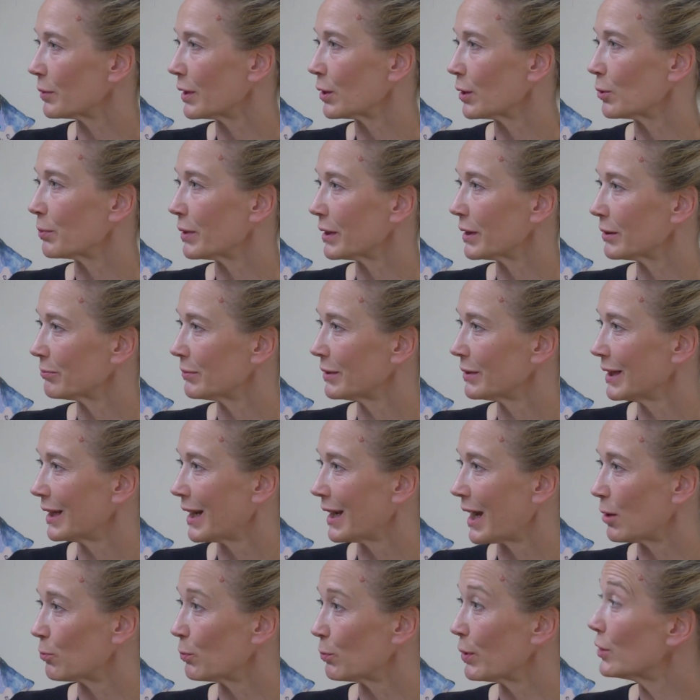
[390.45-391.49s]
a little bit
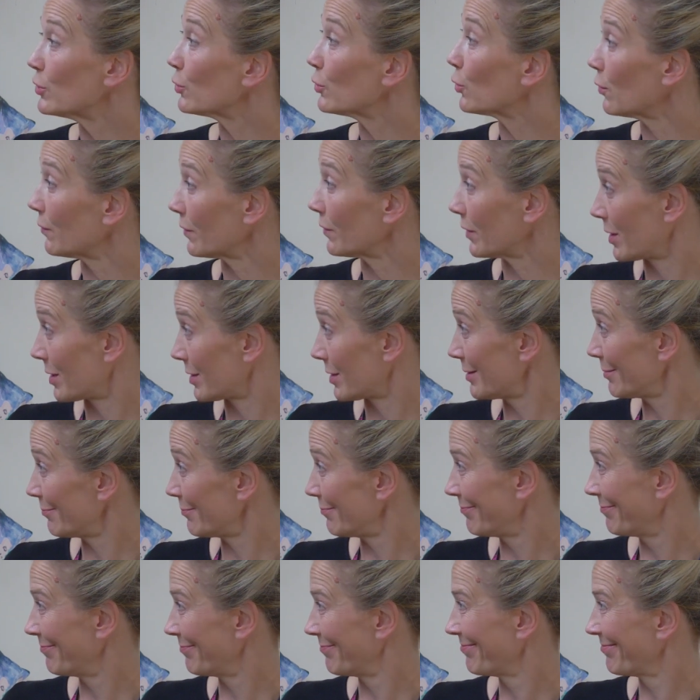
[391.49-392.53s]
and went to Covent Garden.
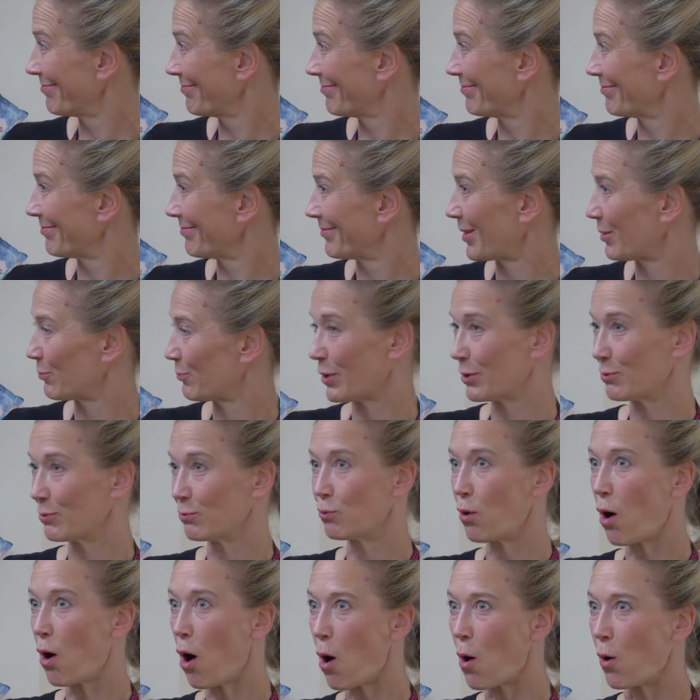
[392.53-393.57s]
Wow. And went,
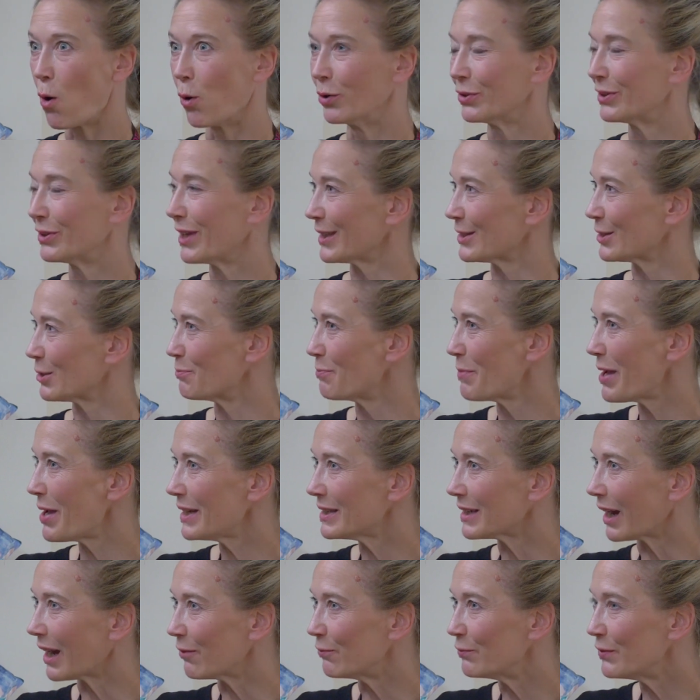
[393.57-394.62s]
whoa, that's
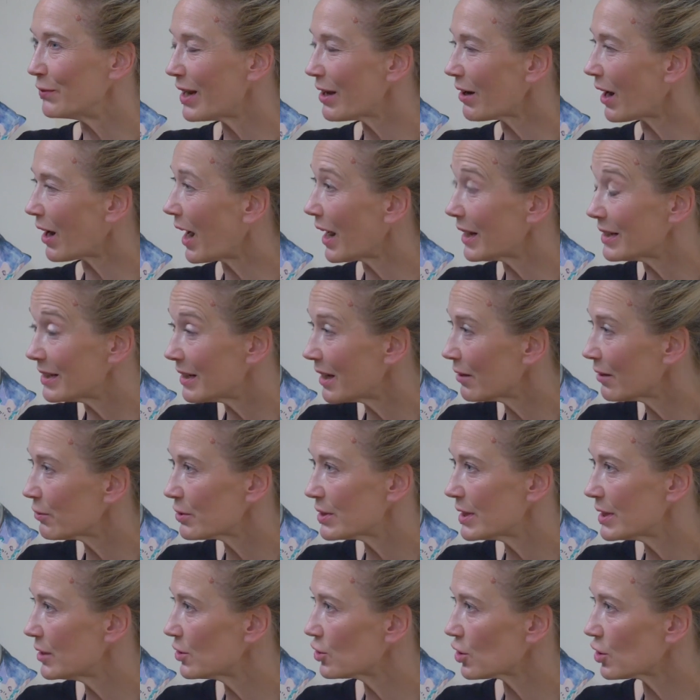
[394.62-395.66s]
amazing. I've ne- I had never
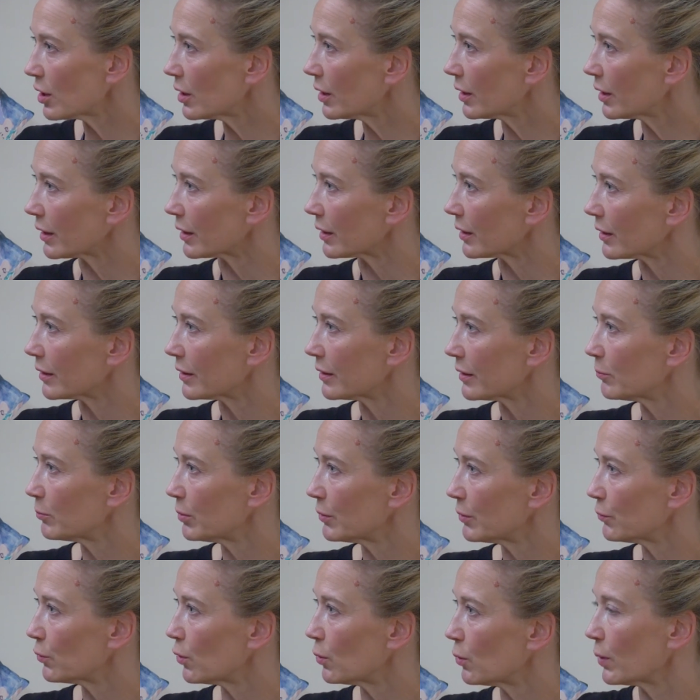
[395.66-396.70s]
seen juggling
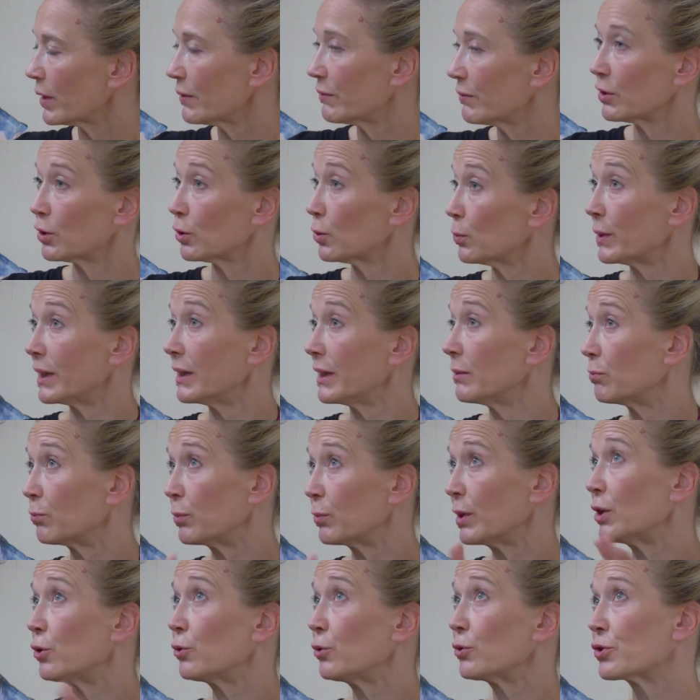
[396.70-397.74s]
before, even though we,
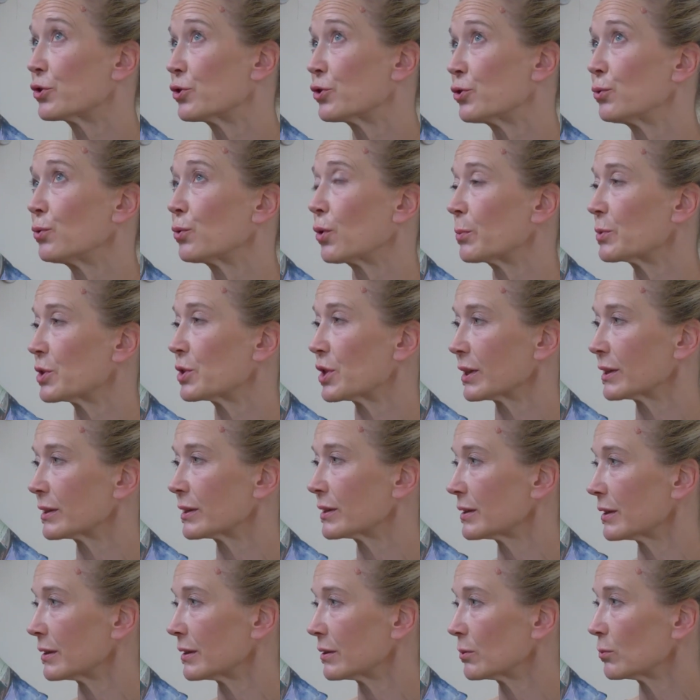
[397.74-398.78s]
we used two
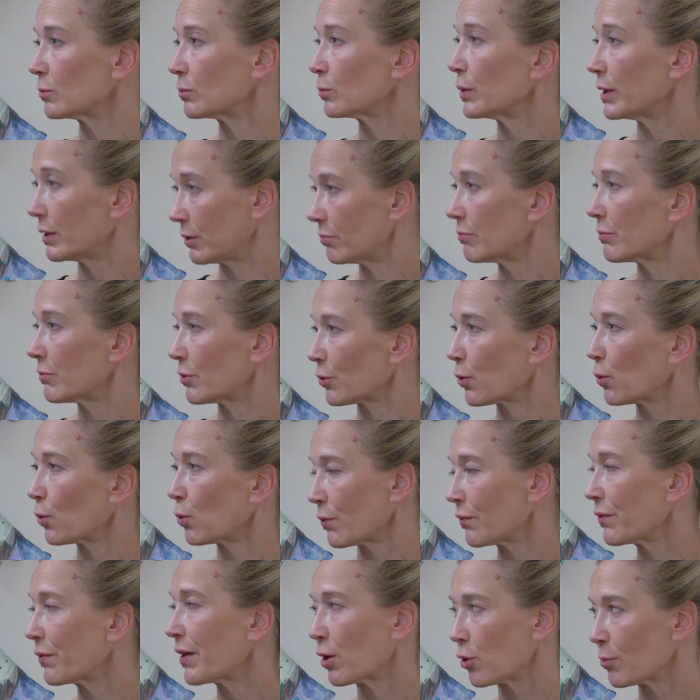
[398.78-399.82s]
objects and we
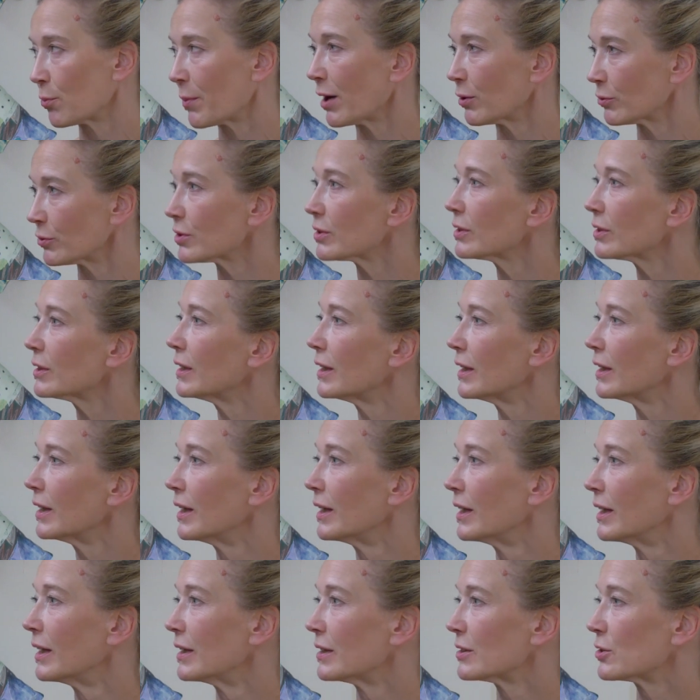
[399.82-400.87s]
yes. a fair amount.
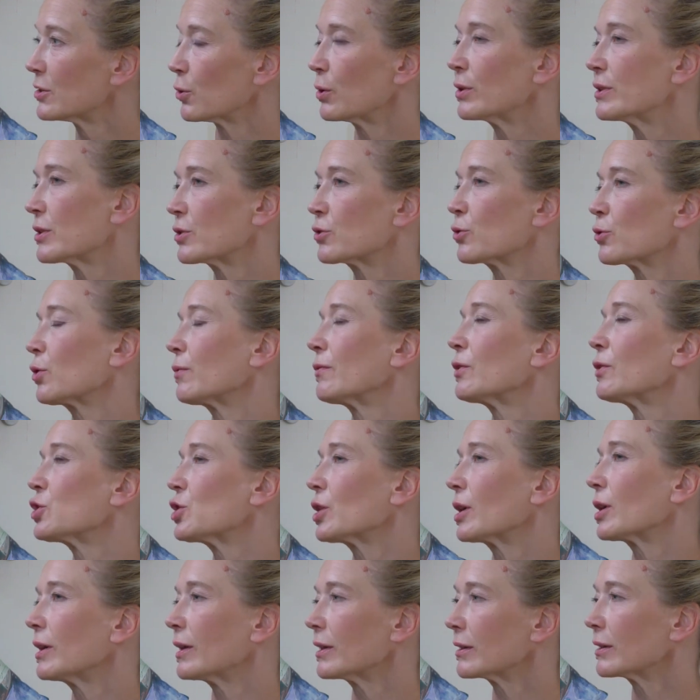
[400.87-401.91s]
So it's a sort of a
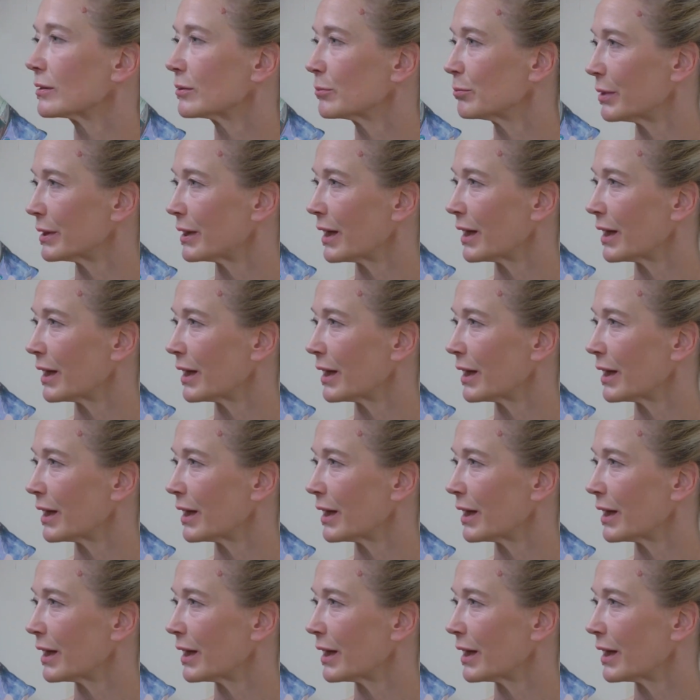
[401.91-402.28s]
juggling. Yeah.